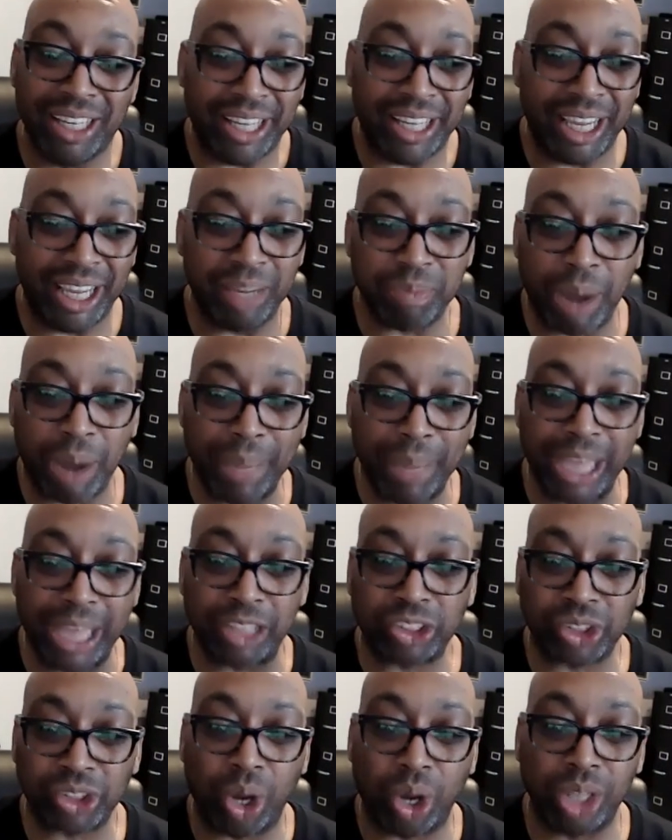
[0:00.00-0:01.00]
Hit my man
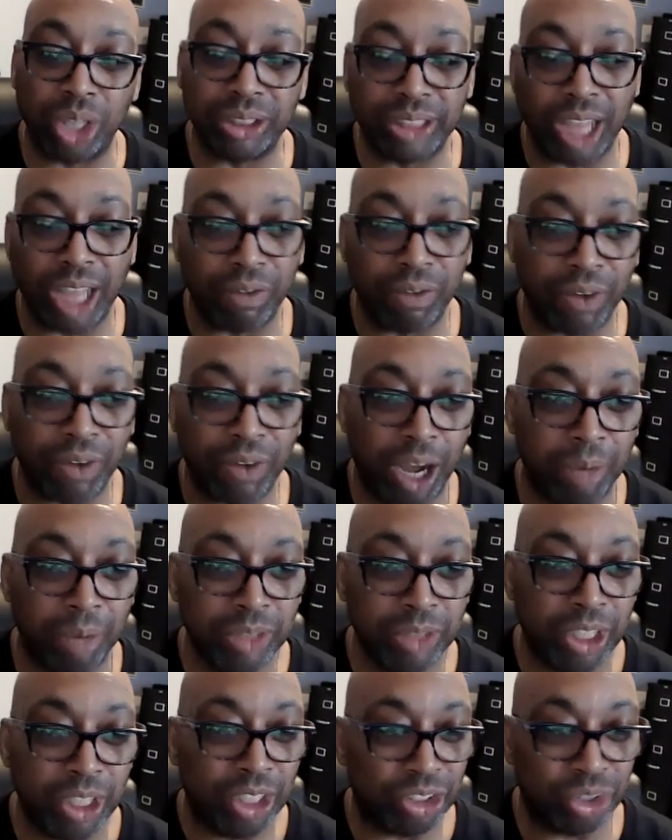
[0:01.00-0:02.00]
Shawn Dove up.
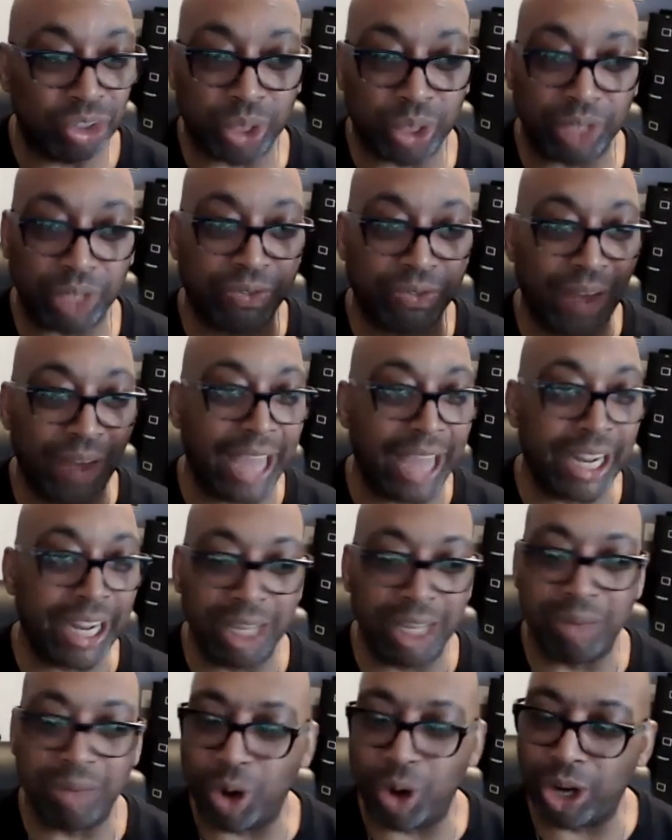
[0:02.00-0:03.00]
You can find
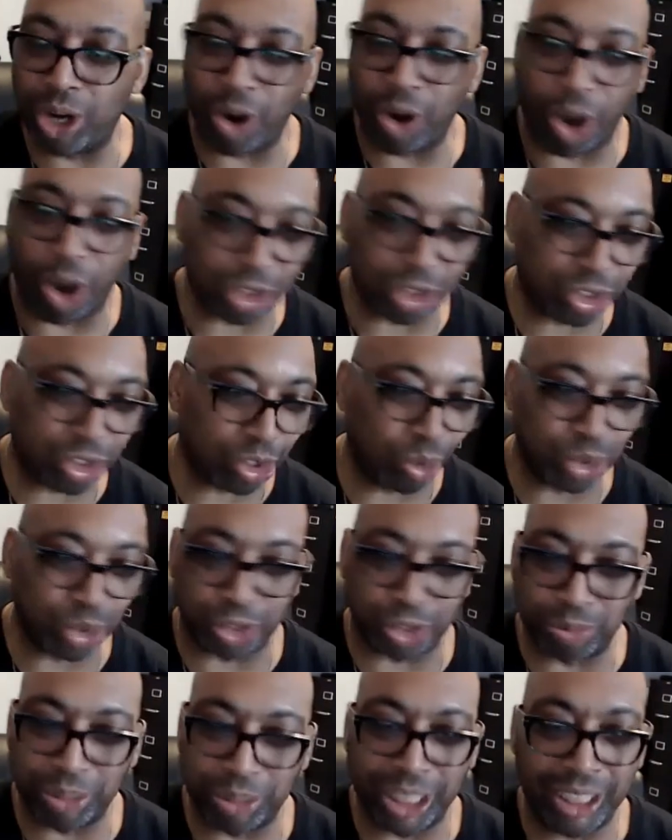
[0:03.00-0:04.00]
him on all
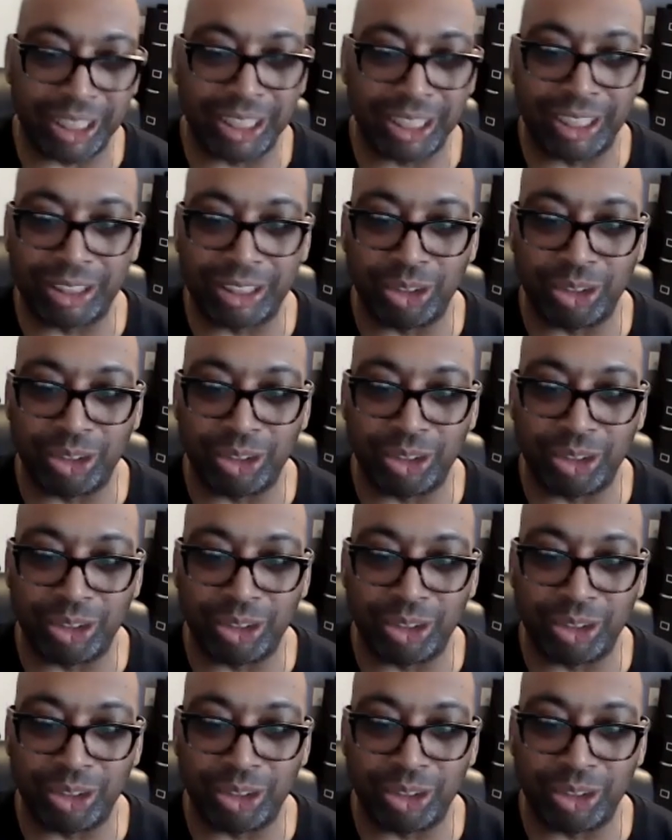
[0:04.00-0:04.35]
social media.